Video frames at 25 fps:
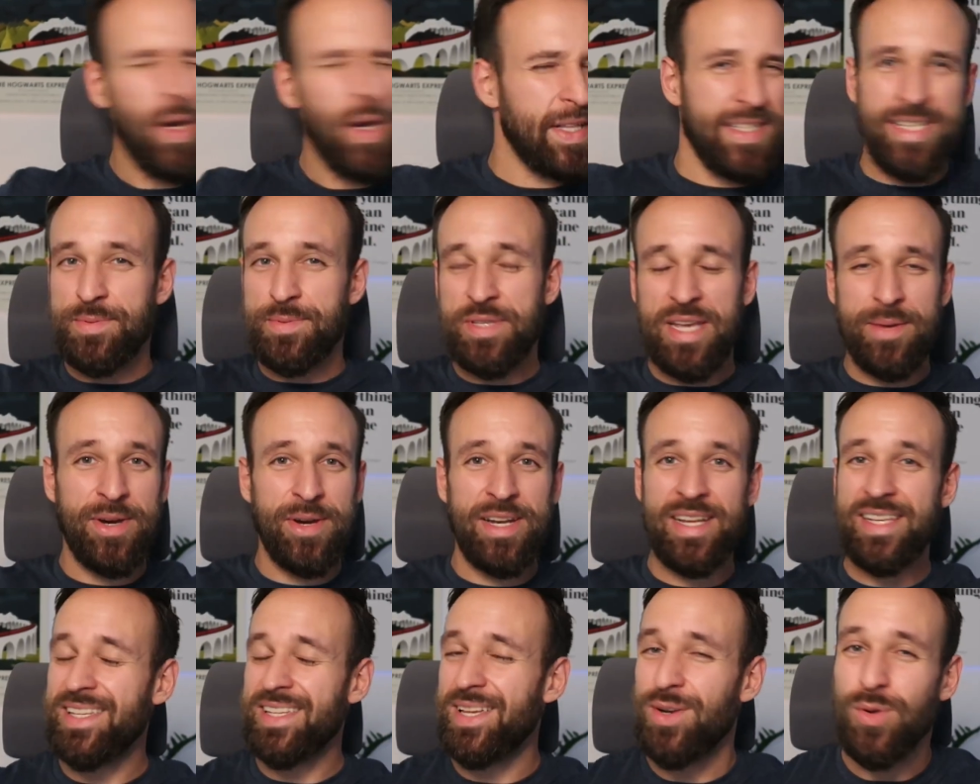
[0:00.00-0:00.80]
What's up,
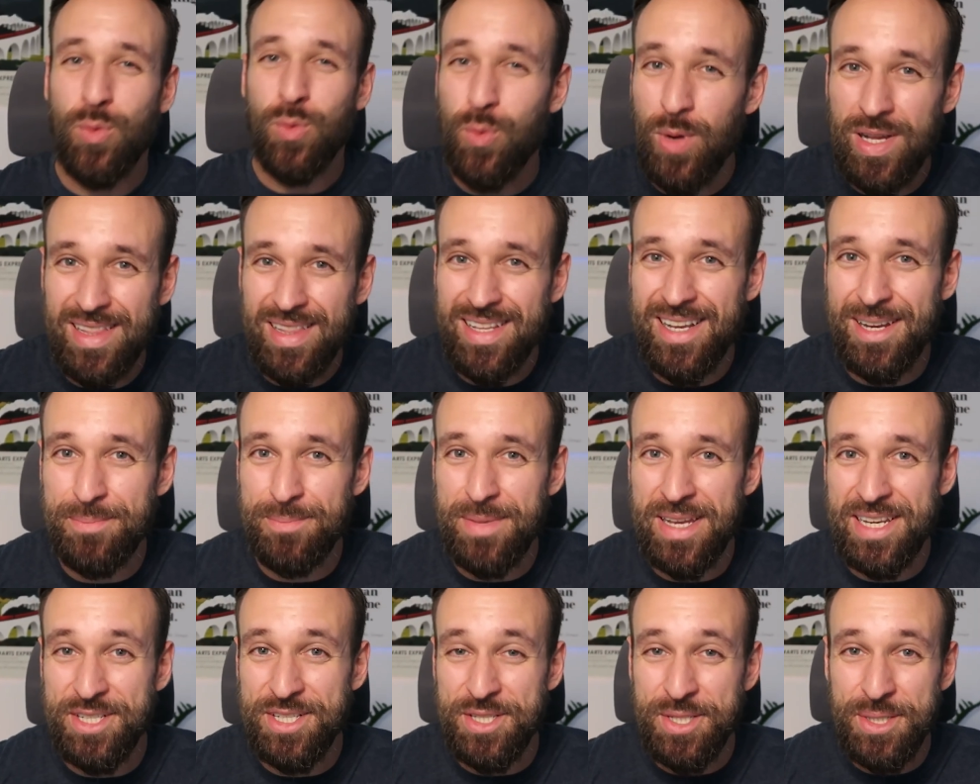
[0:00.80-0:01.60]
Simonics, and
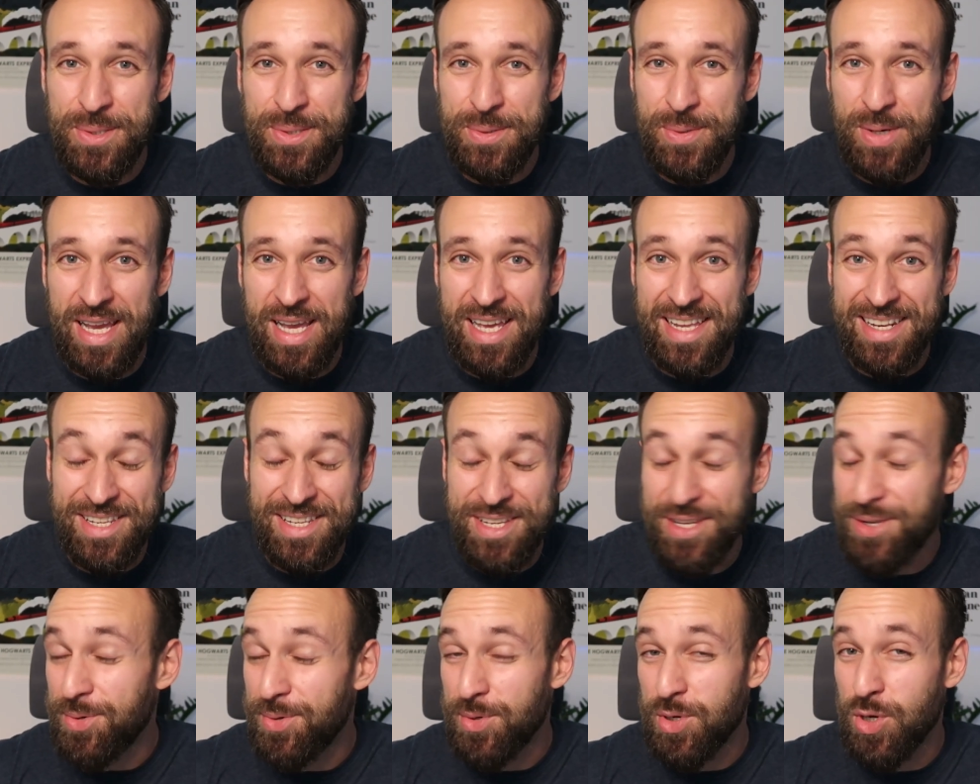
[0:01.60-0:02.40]
welcome back to a
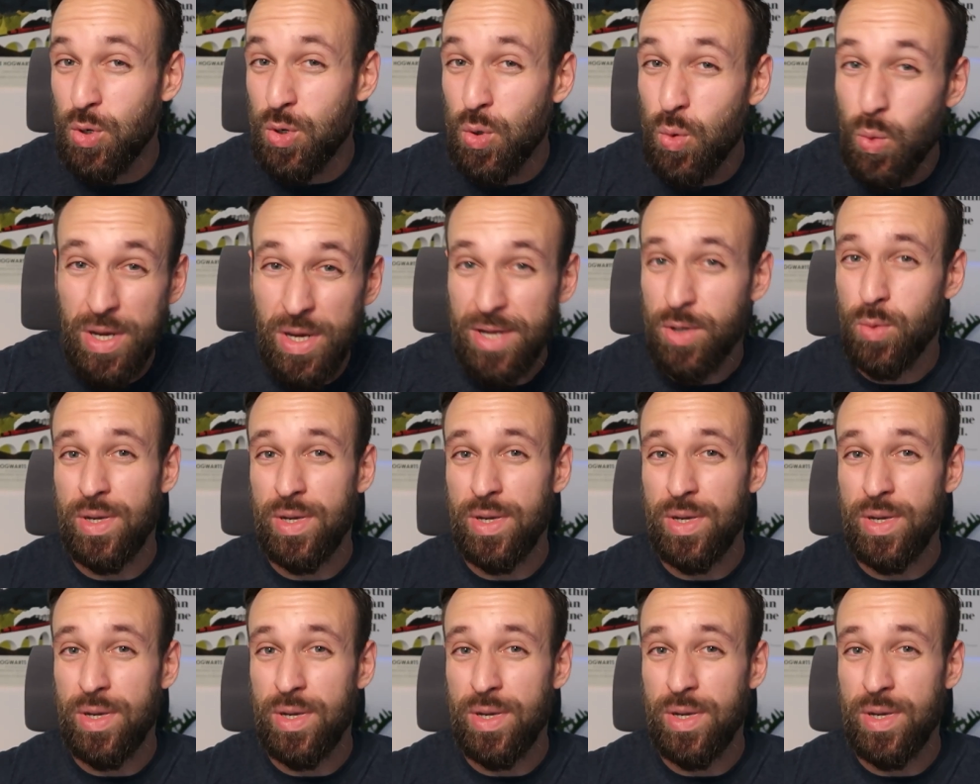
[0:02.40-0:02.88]
new quick